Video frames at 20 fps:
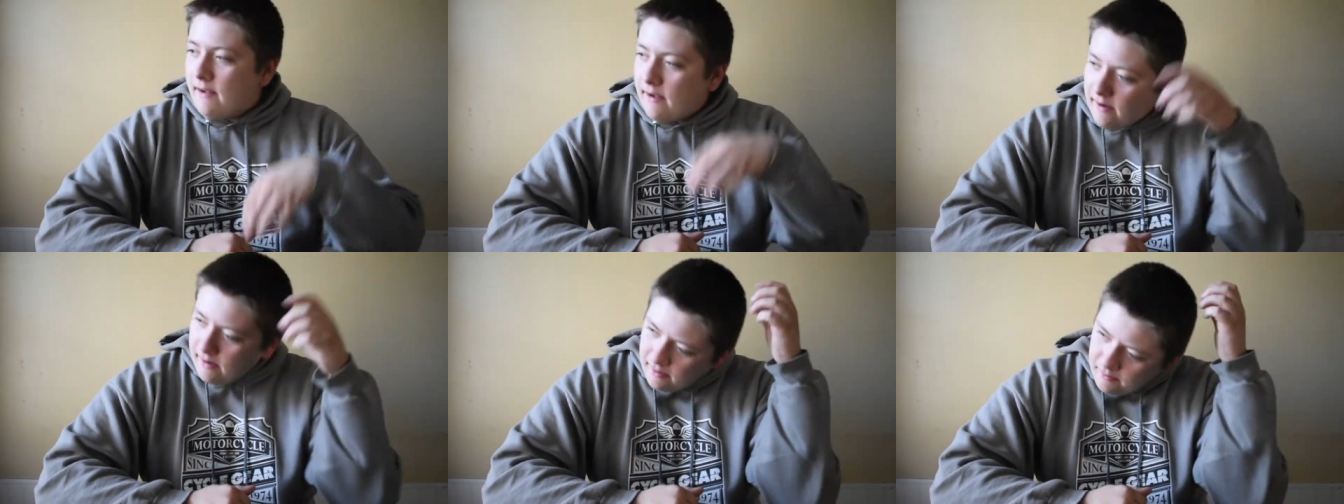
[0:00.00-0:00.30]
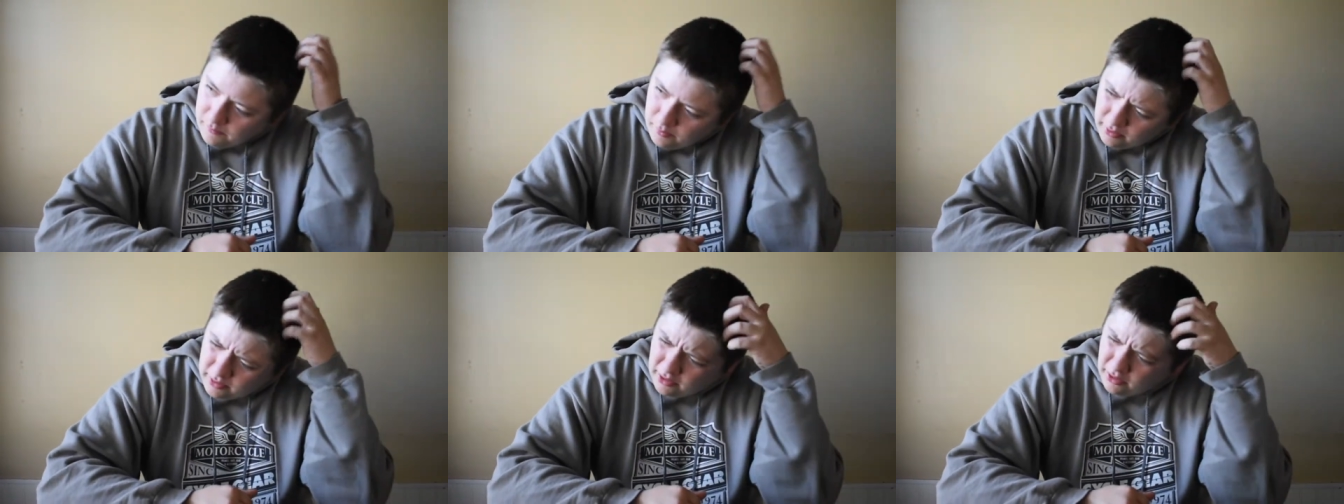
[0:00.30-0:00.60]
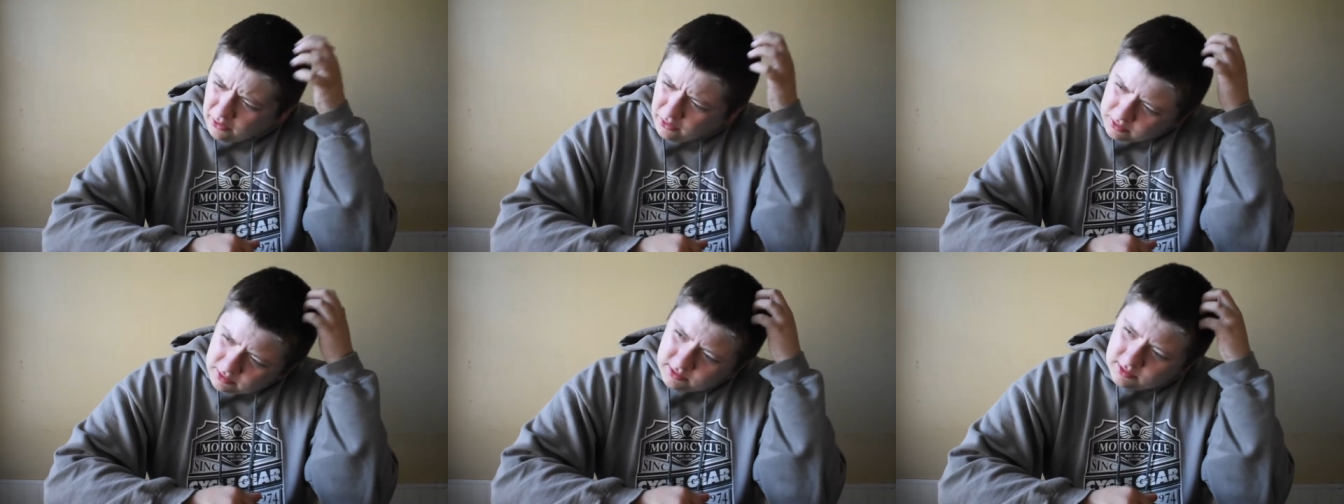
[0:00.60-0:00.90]
Um, what
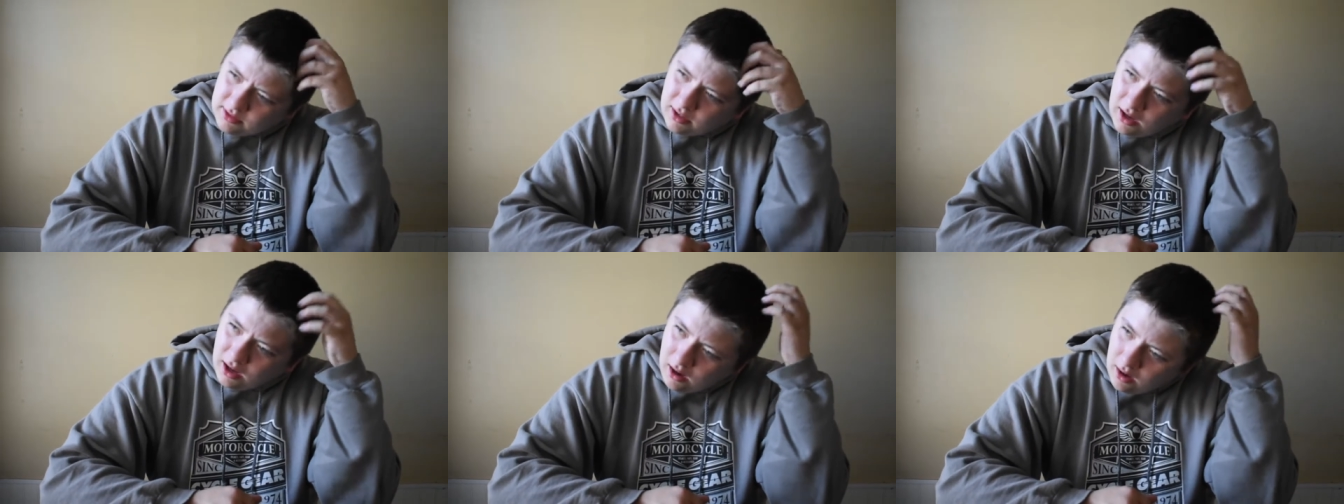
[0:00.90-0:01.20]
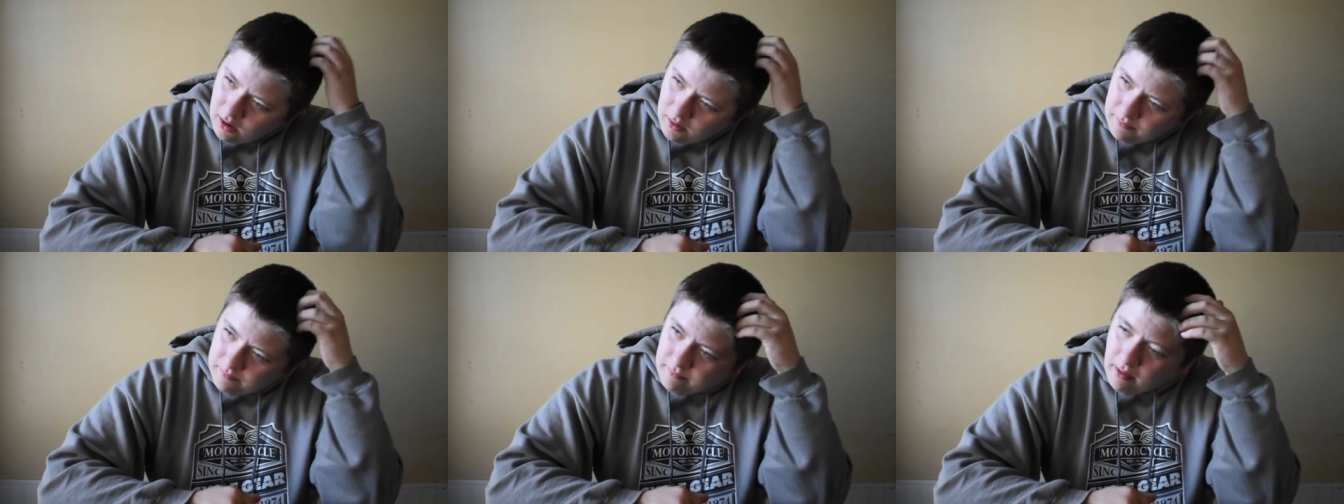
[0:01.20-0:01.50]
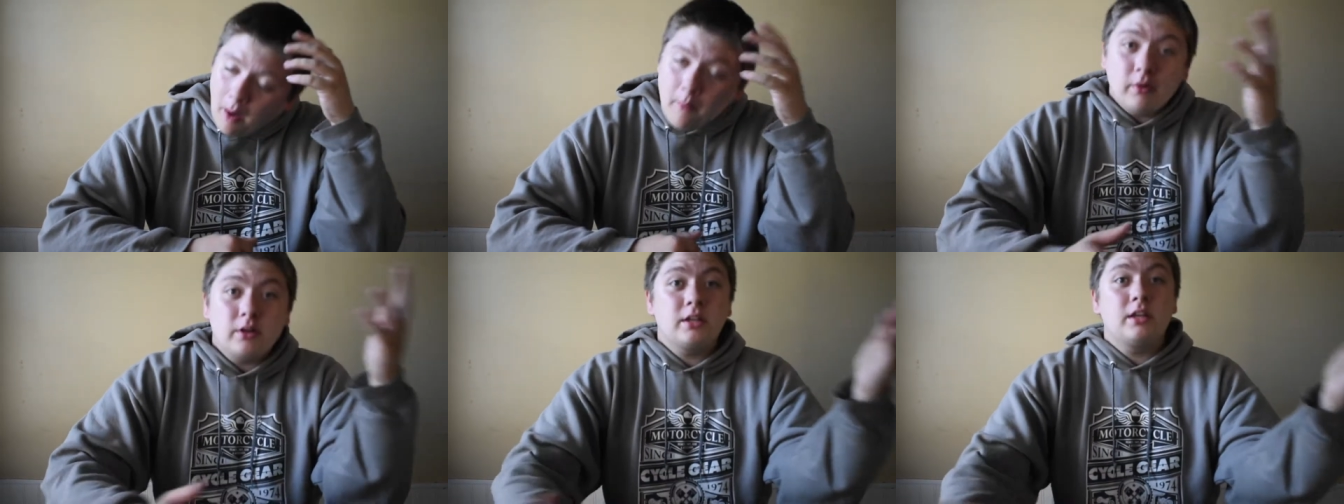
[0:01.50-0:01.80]
else? Uh,
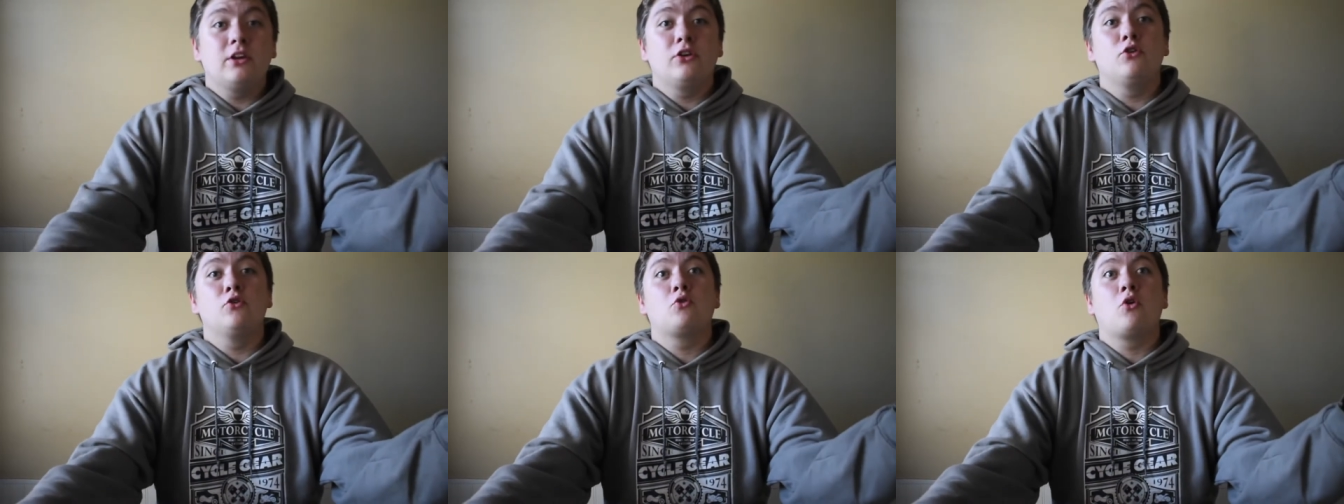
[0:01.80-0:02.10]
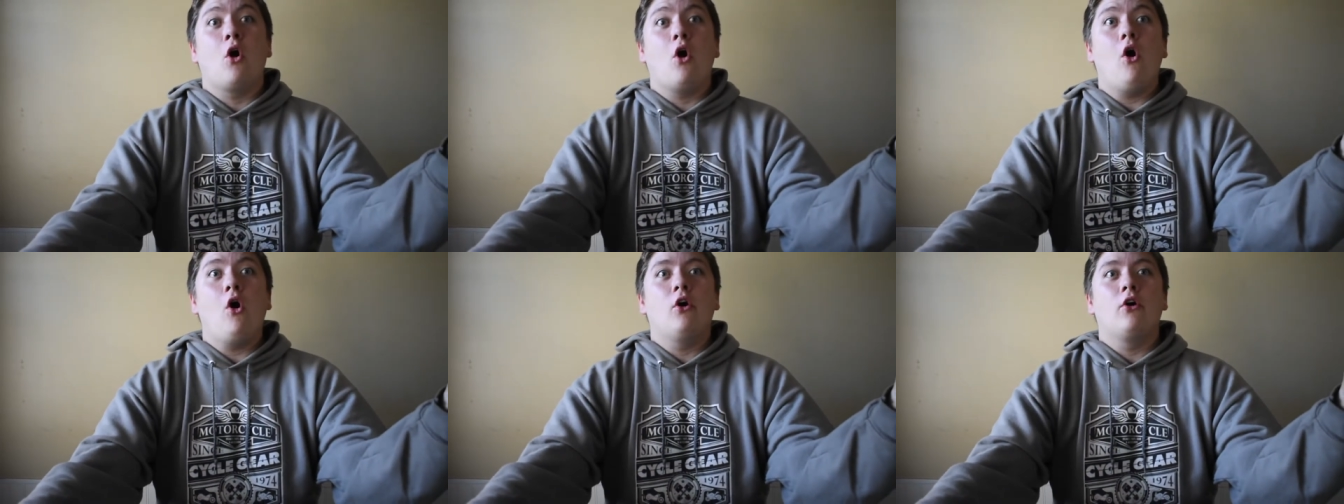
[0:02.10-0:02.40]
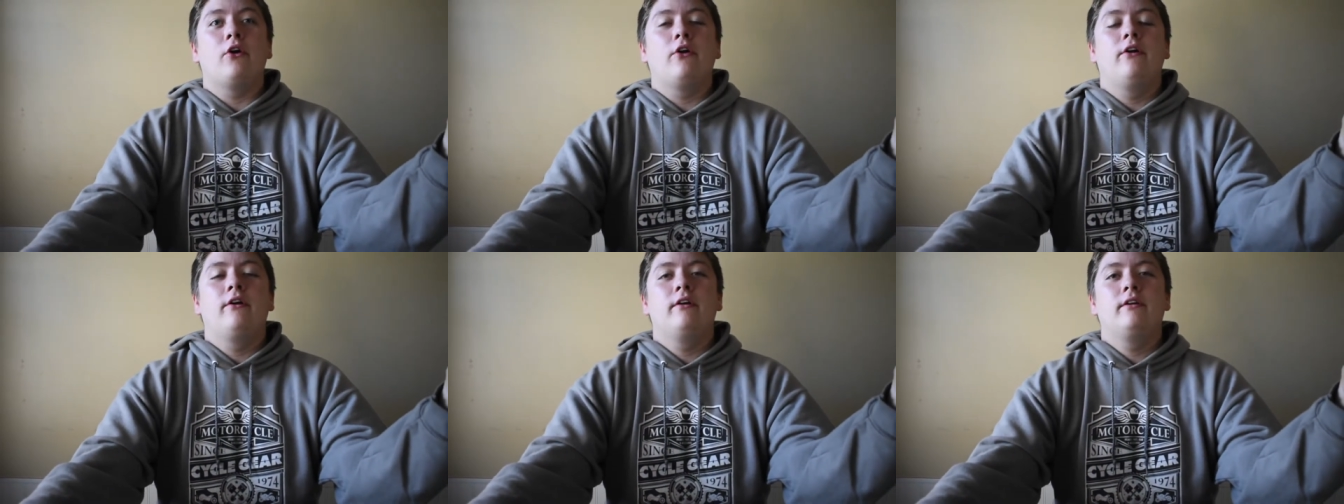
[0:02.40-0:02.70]
I want to get a new
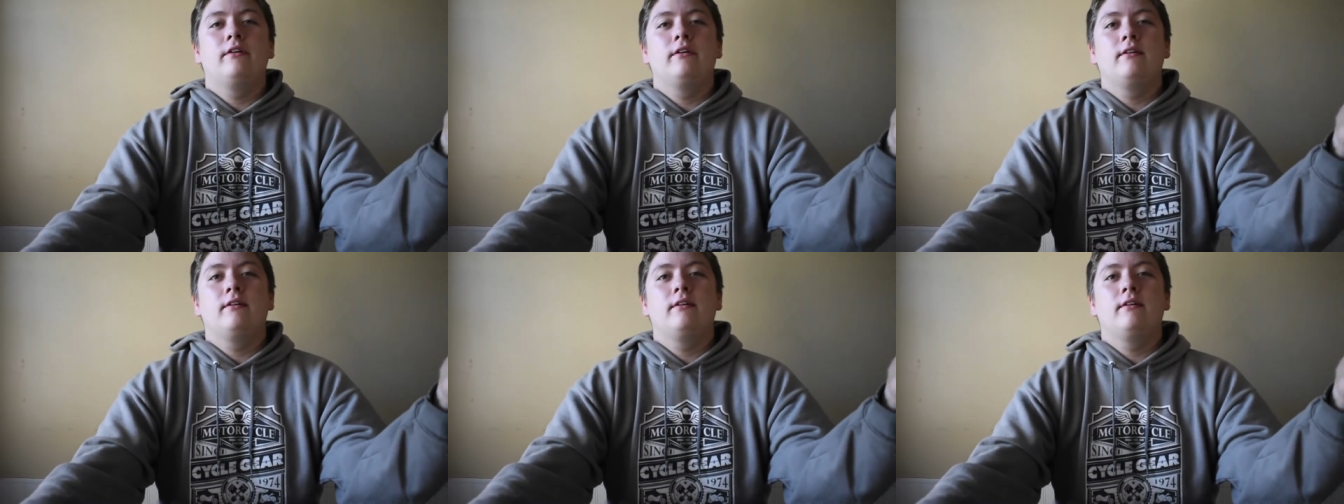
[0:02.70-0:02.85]
car.